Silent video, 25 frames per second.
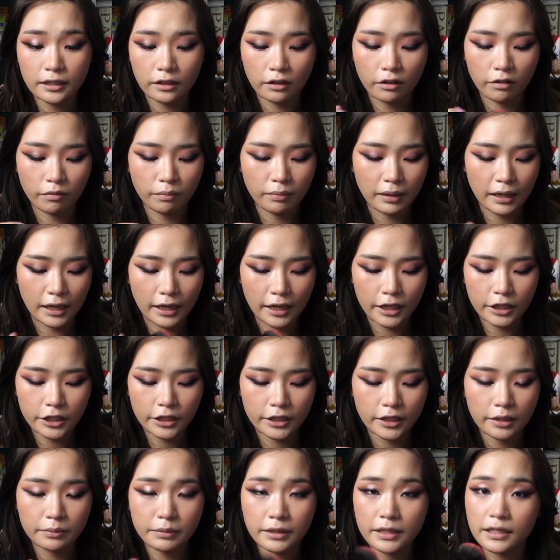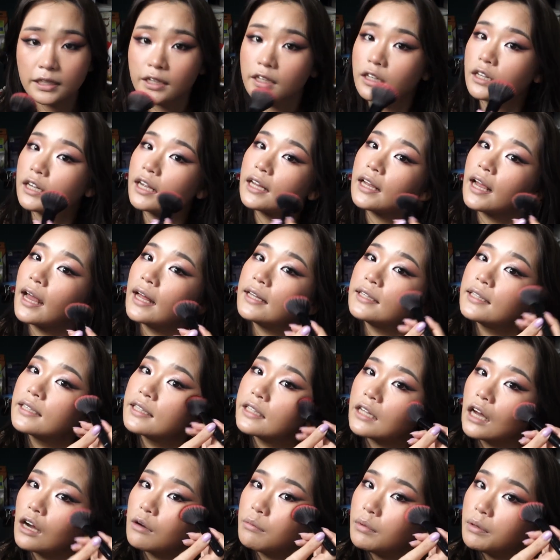sort of blush, and I'm just gonna get
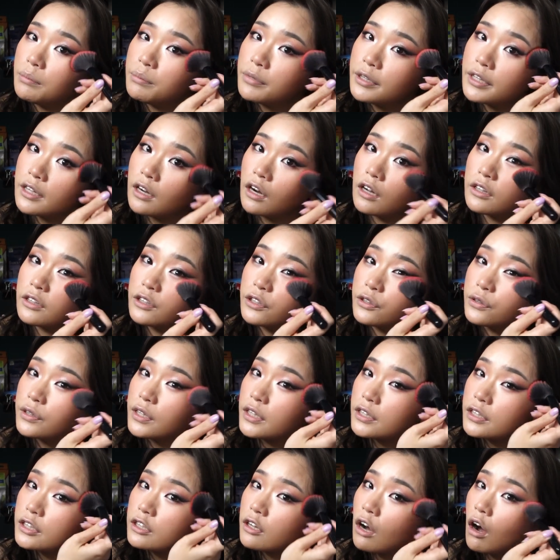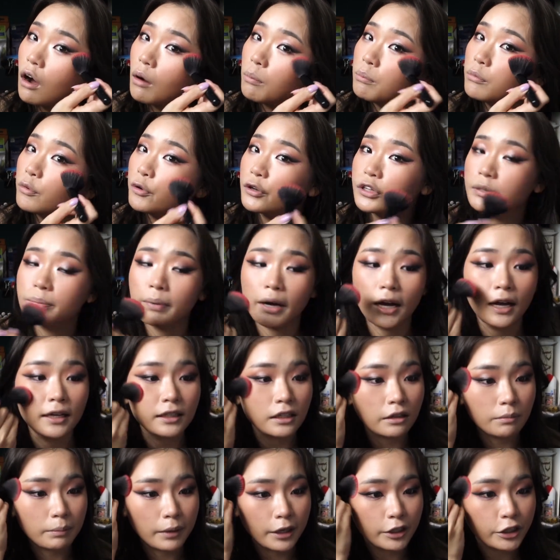some and put it onto the topmost parts
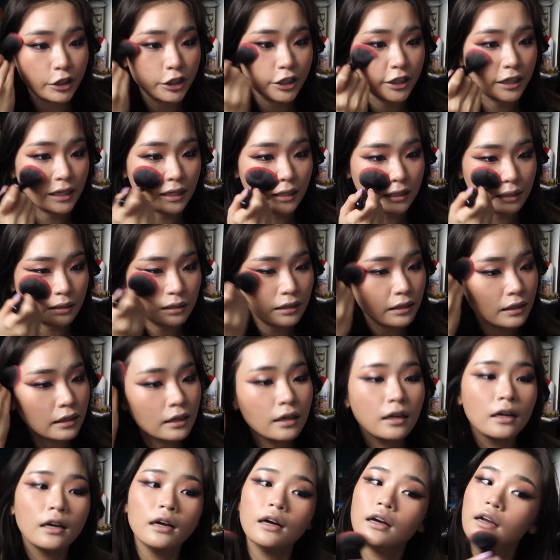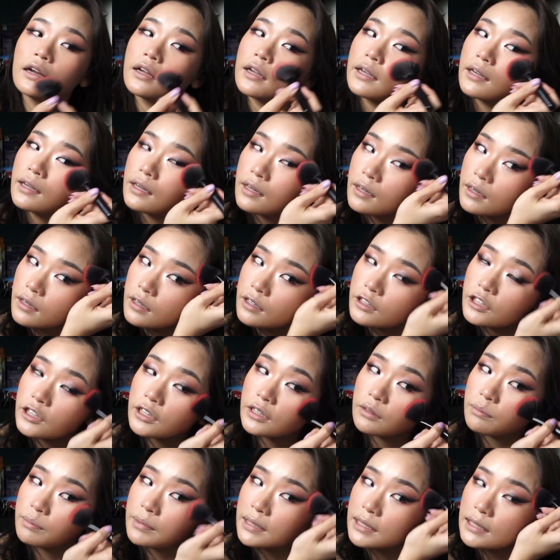of my cheeks here,
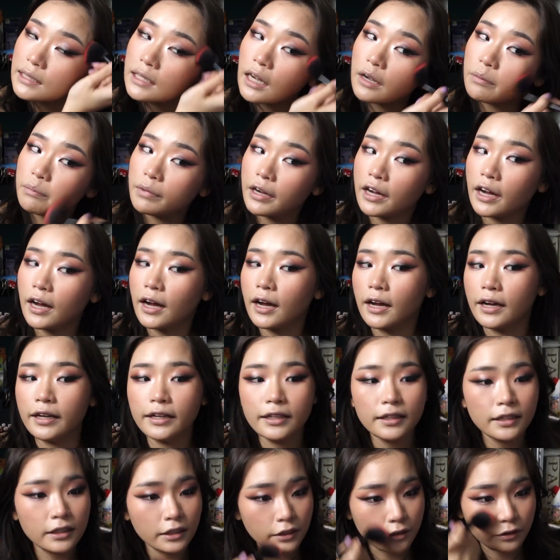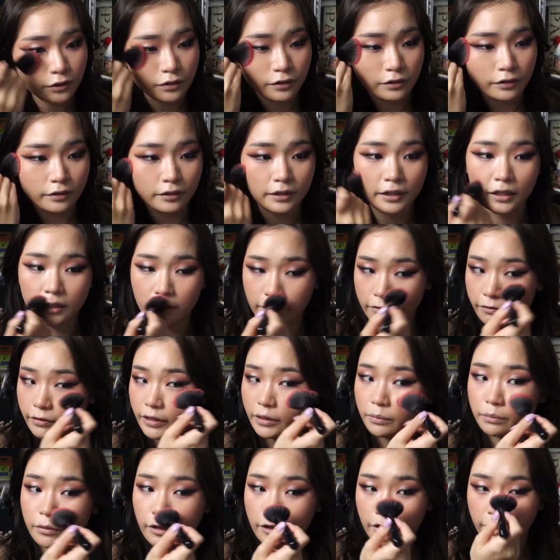just beside my eyes, to give
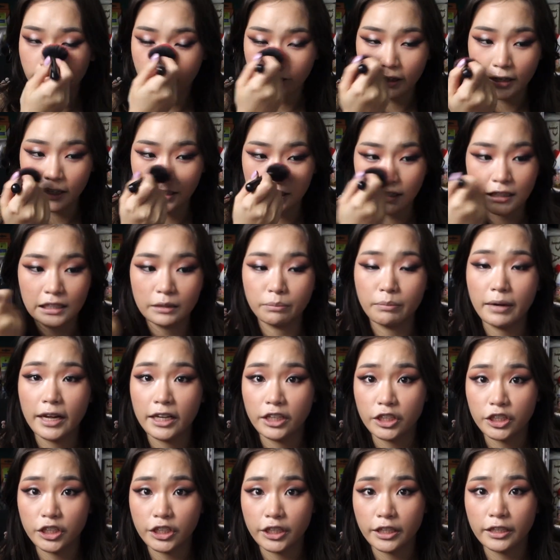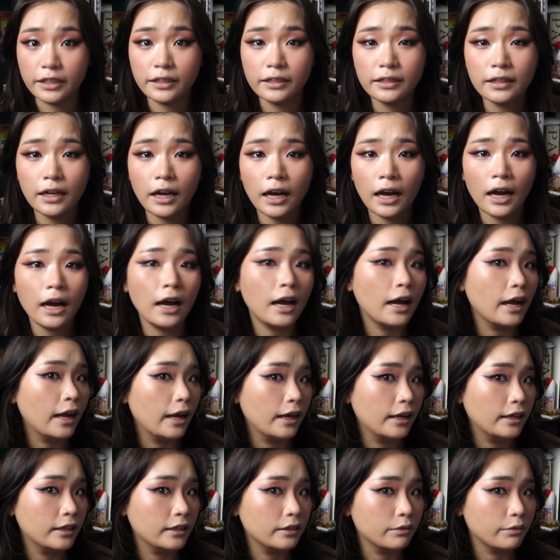it more of like a dimension.
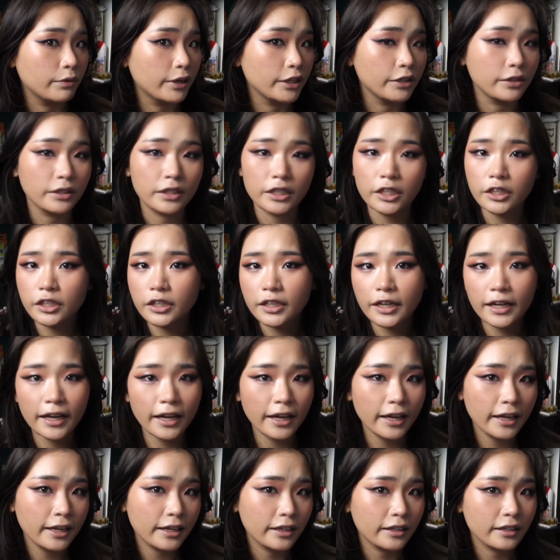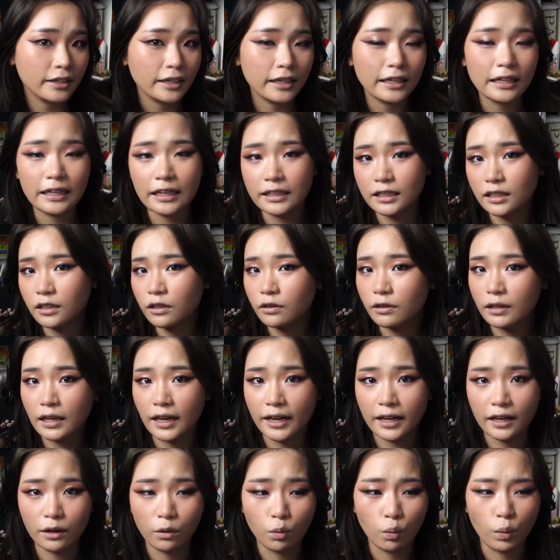And when you turn your head, it doesn't look
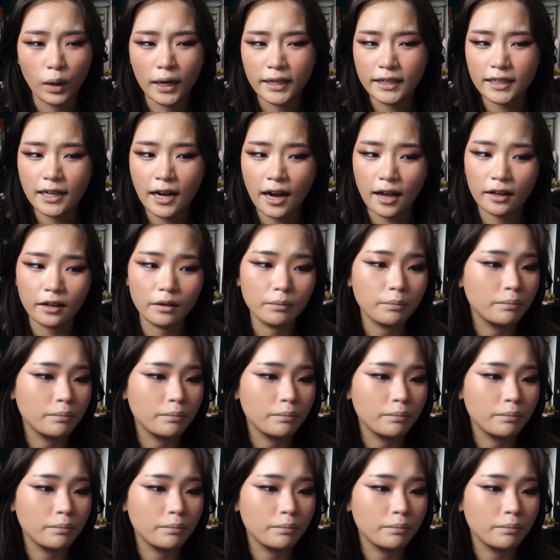like a one color